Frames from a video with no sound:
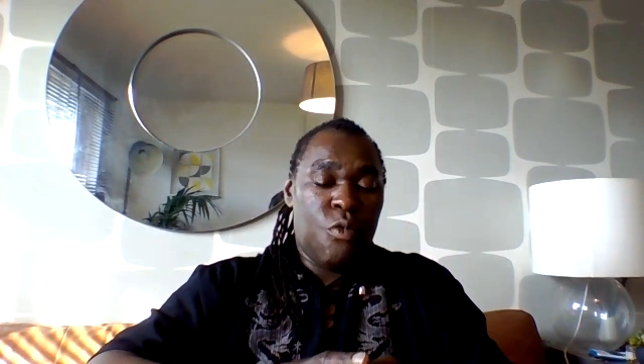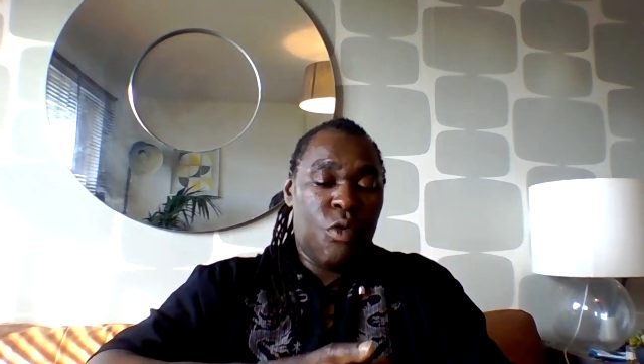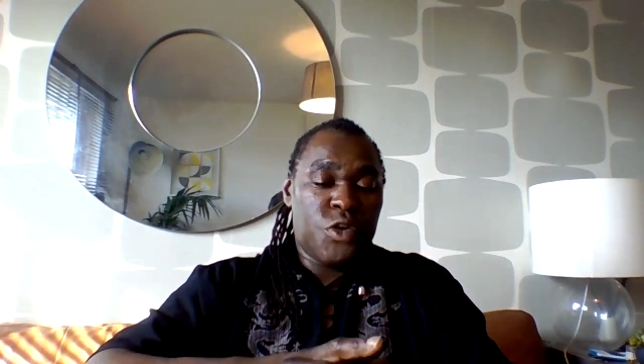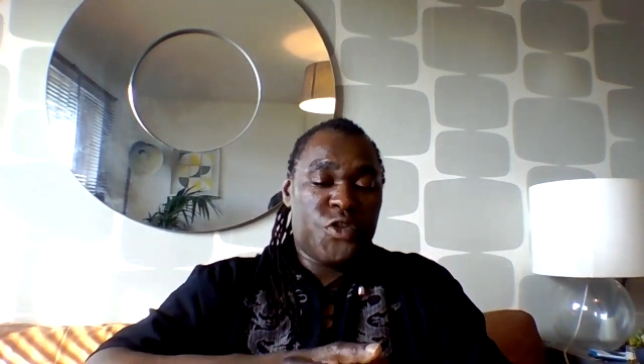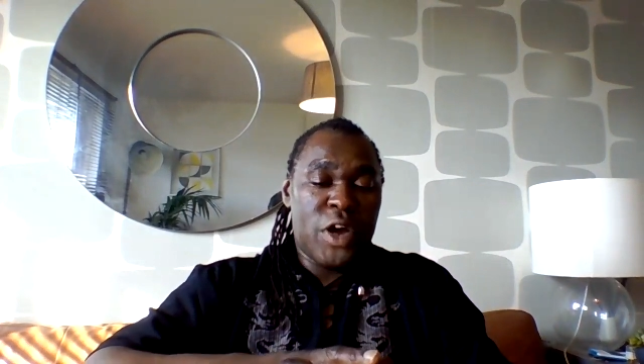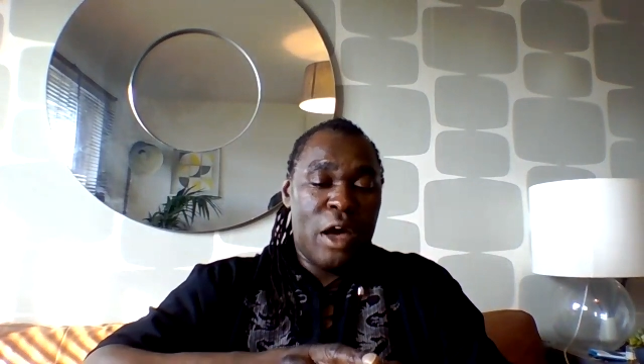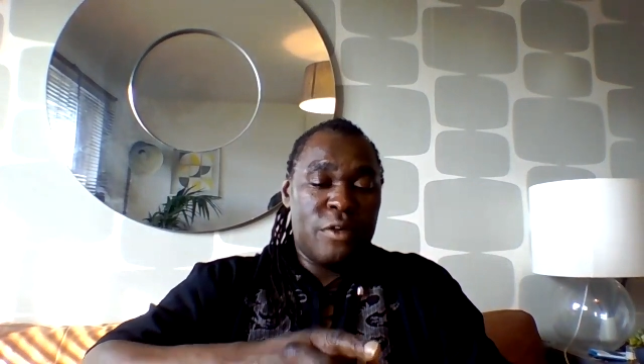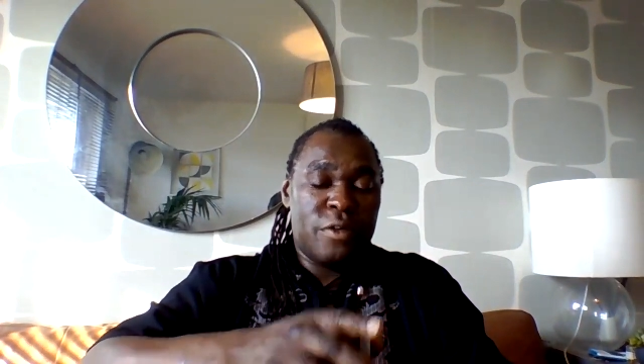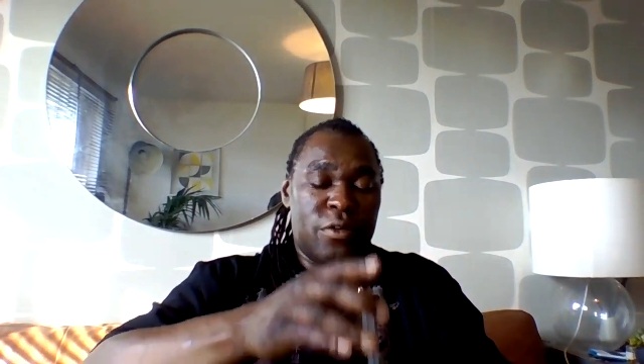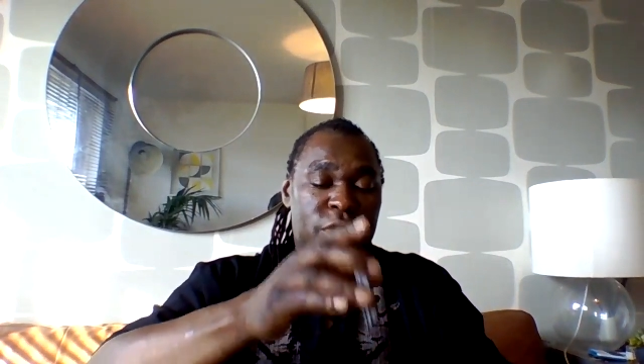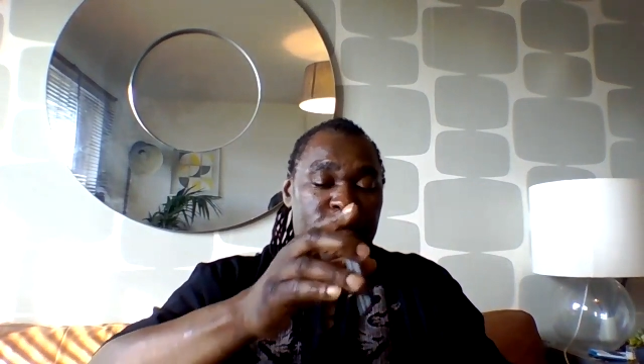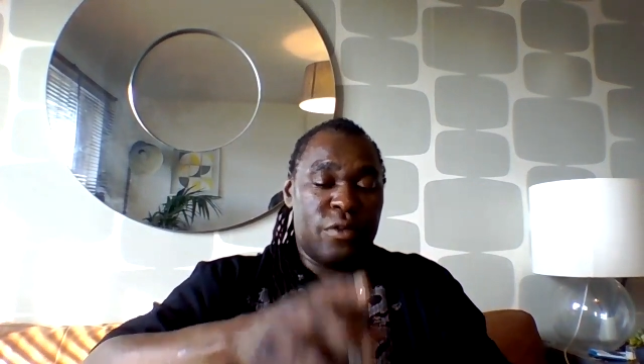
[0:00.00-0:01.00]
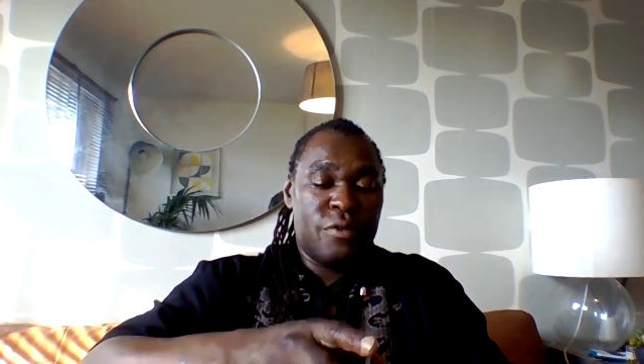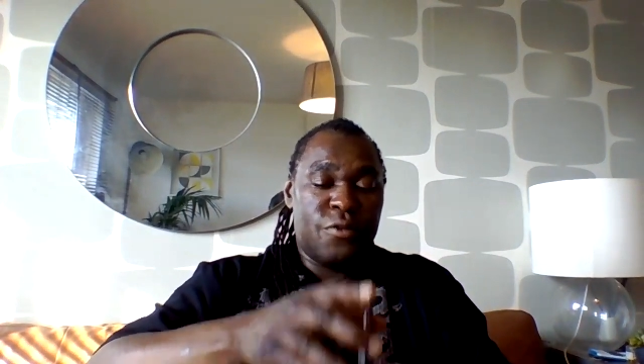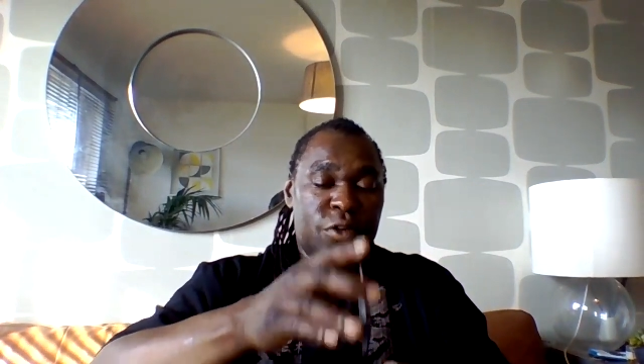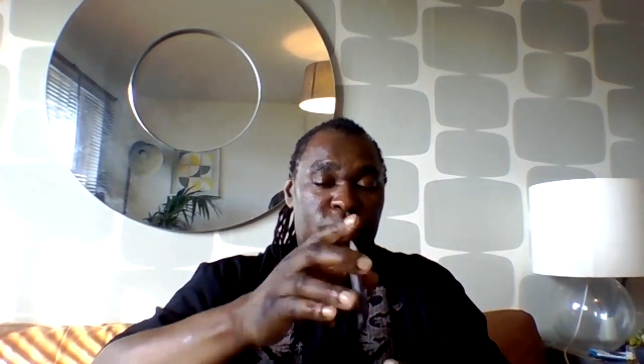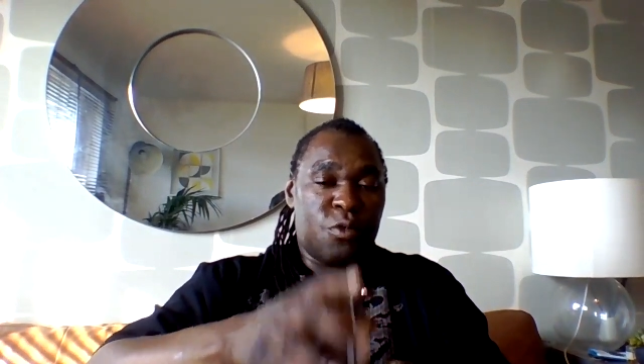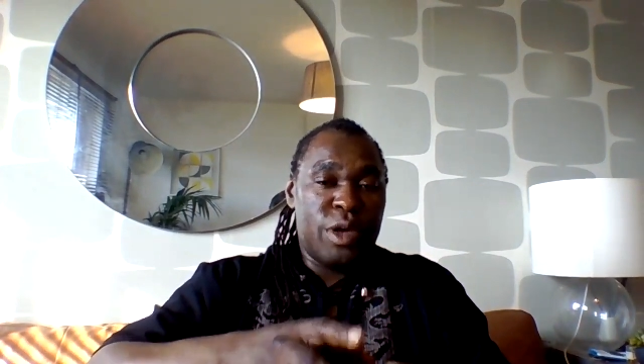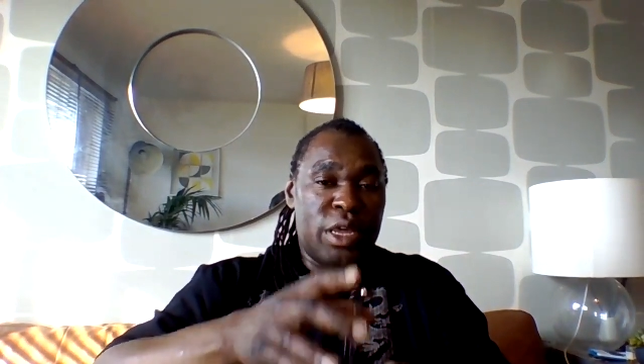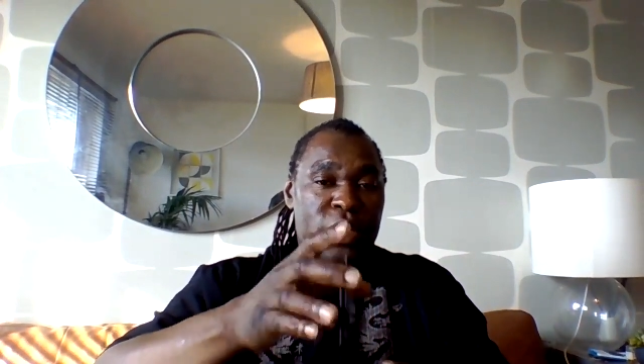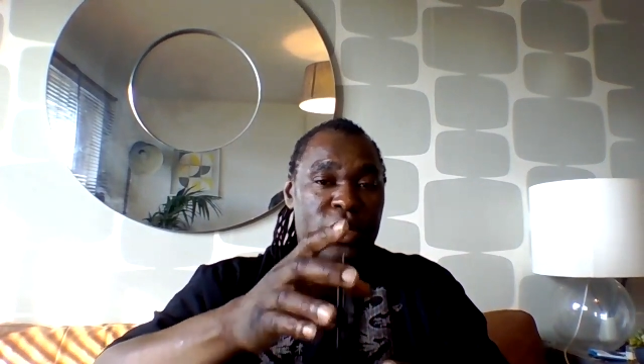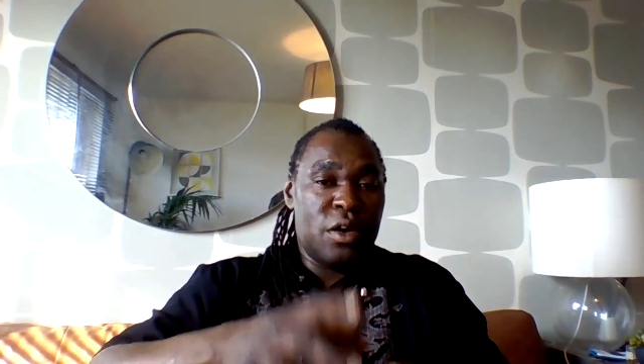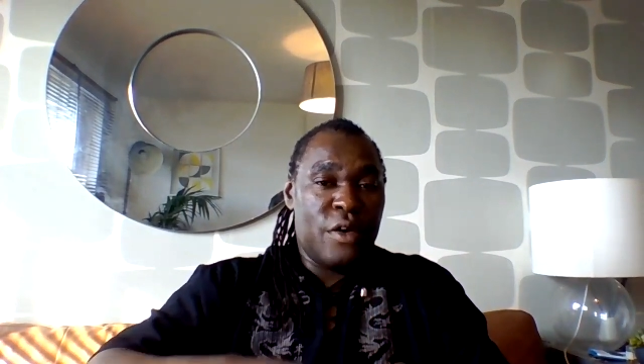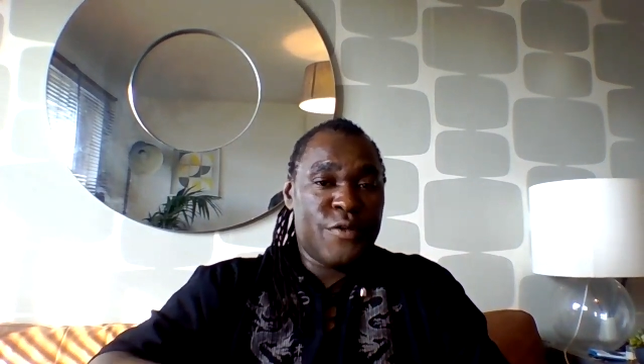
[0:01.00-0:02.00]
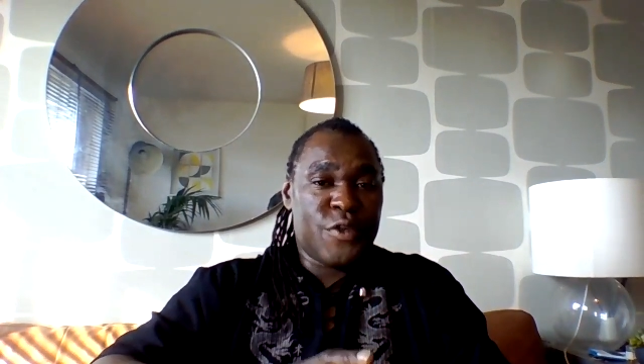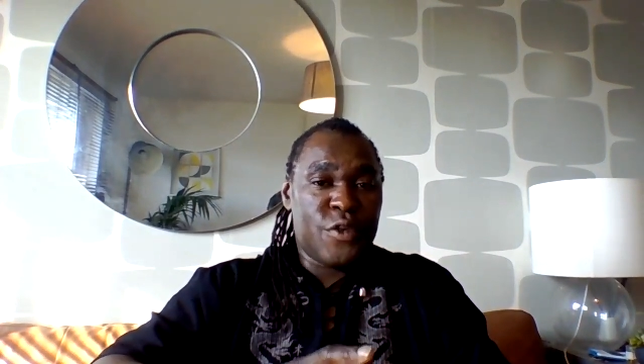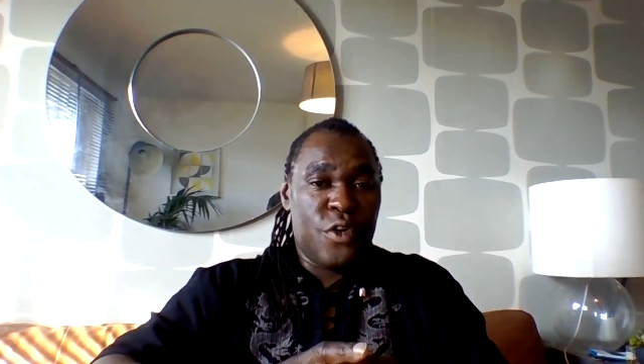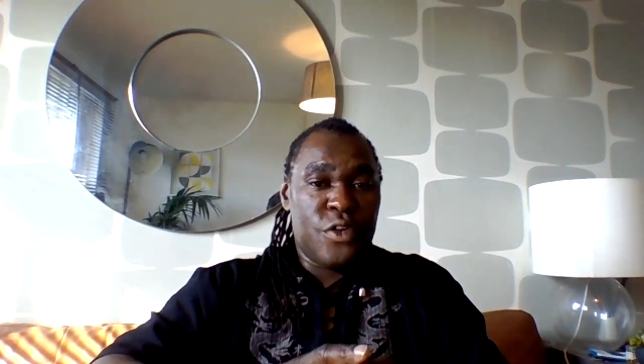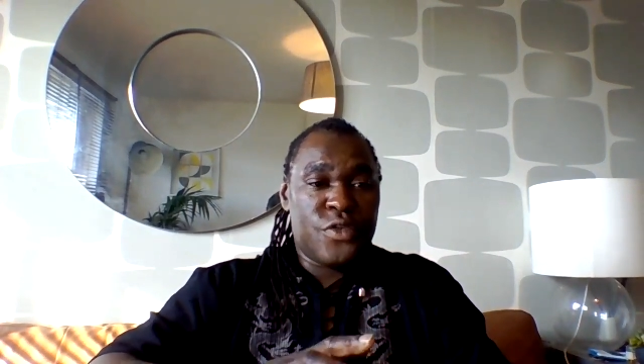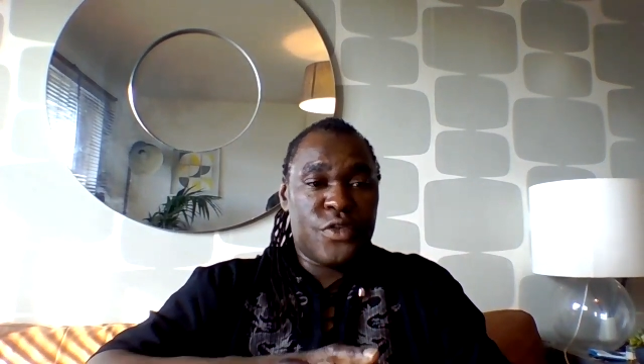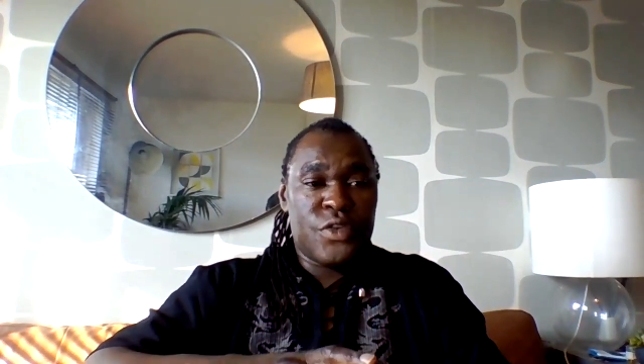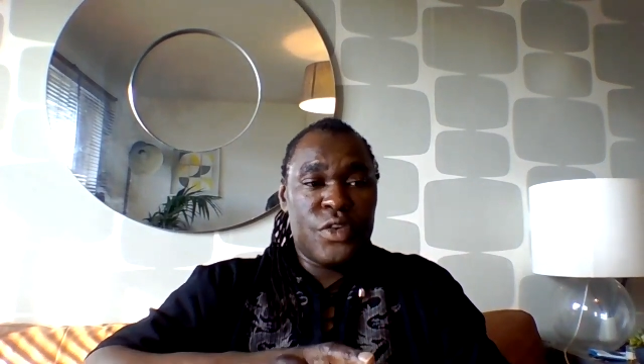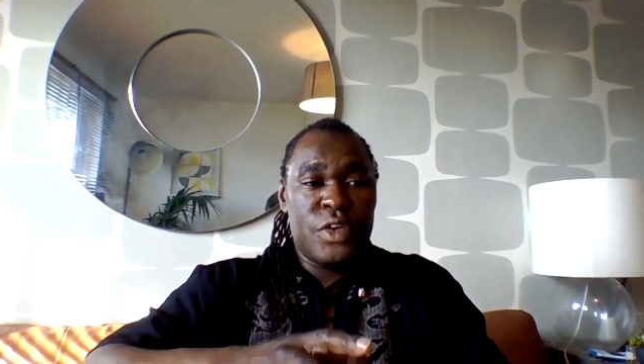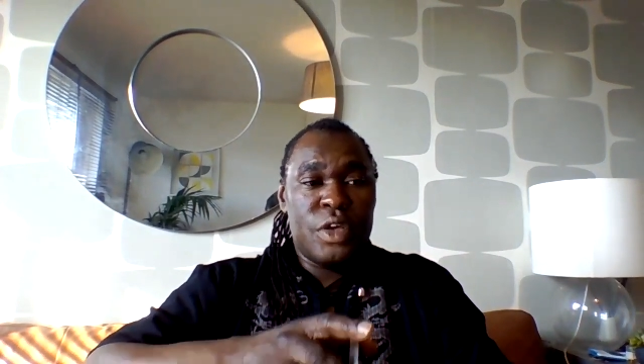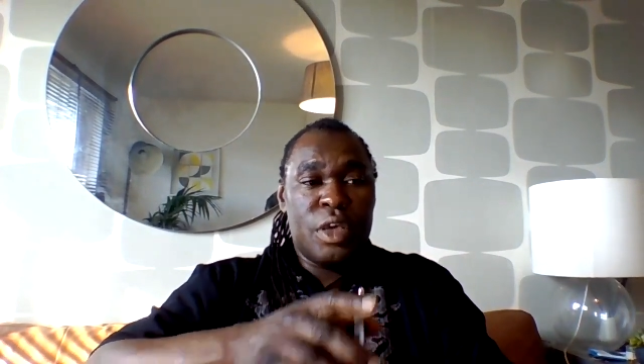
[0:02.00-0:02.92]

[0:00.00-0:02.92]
watch out for the Queen of Swords,